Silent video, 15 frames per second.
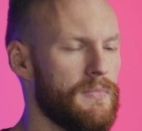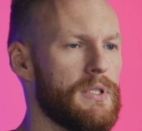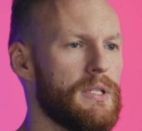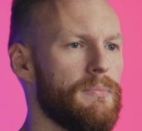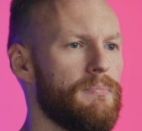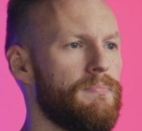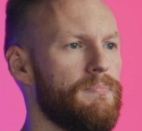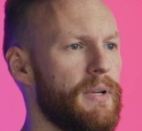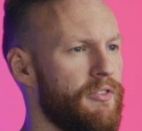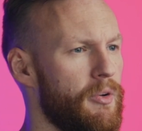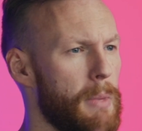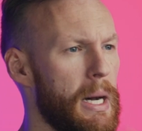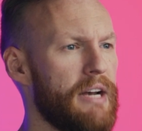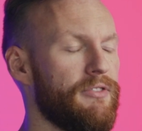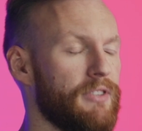It's a bit of a
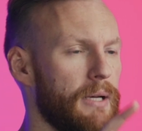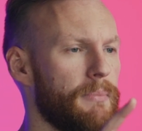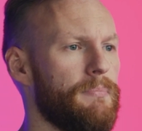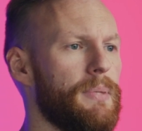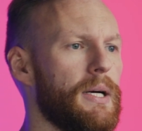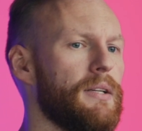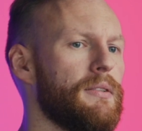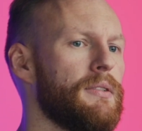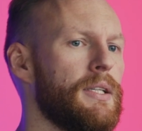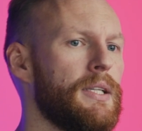mind flip, but